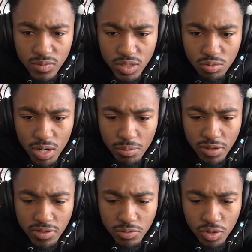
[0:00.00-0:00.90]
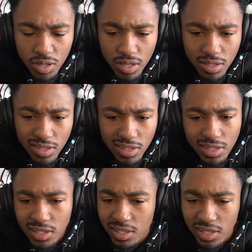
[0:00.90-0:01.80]
You ate breakfast this morning?
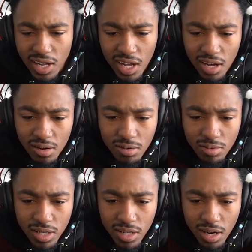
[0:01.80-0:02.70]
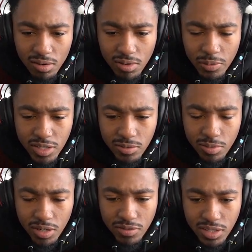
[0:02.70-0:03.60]
Nah, I don't really mess with
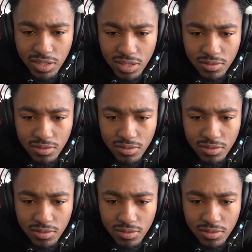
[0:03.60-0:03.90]
breakfast and stuff,